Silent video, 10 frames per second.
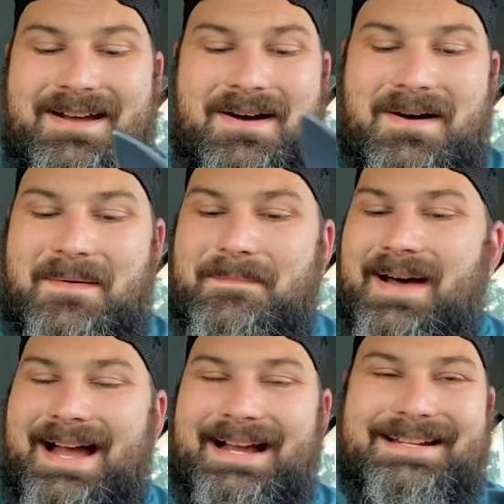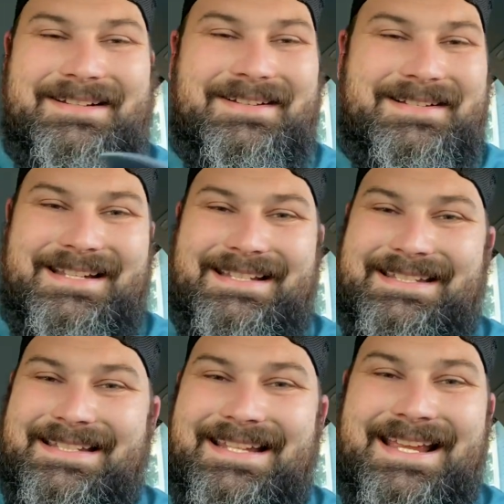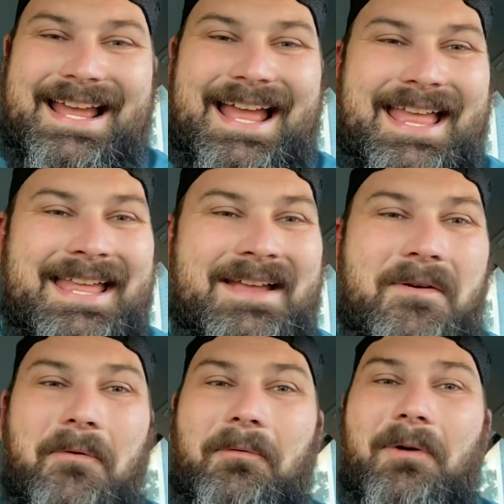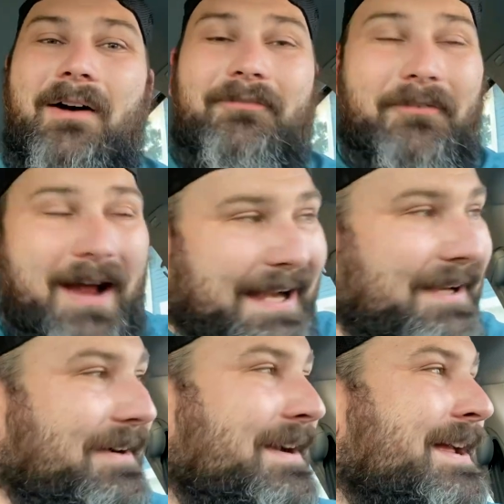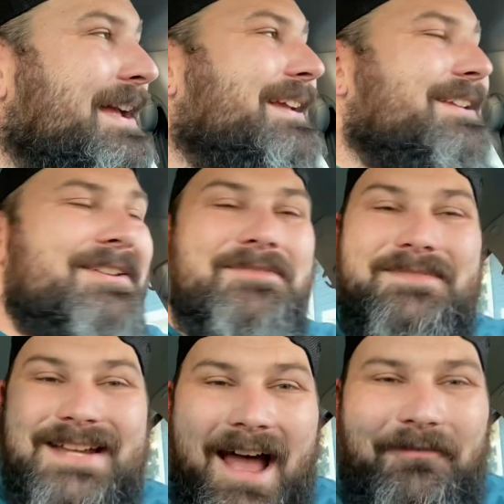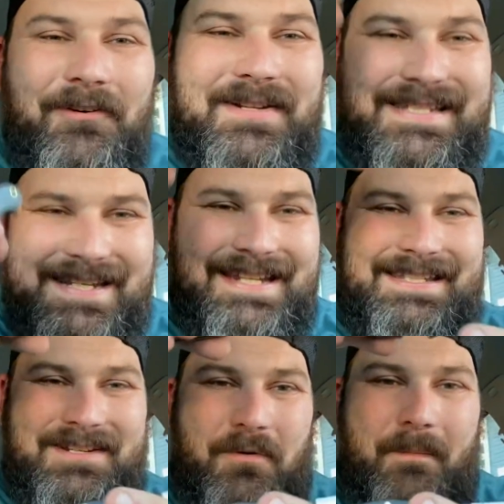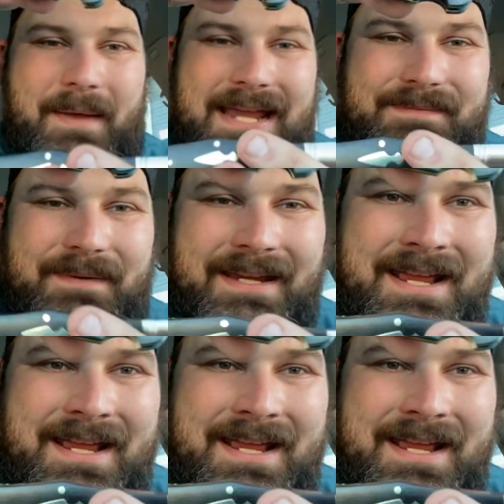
oh my goodness. Rough Ryder, you never cease to amaze me.